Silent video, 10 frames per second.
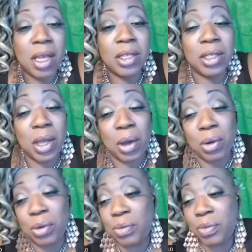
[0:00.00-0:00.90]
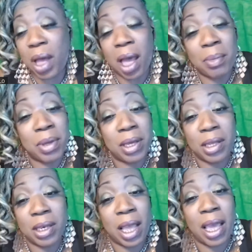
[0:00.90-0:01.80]
So, I
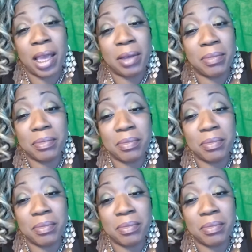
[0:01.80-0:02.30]
mean, dang.